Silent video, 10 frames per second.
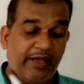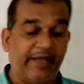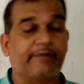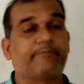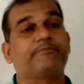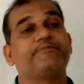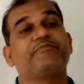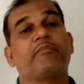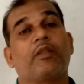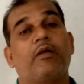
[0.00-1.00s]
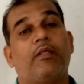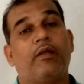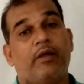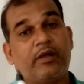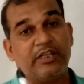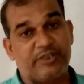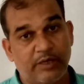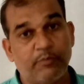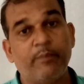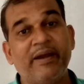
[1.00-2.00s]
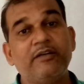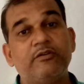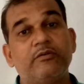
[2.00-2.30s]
a cultural movement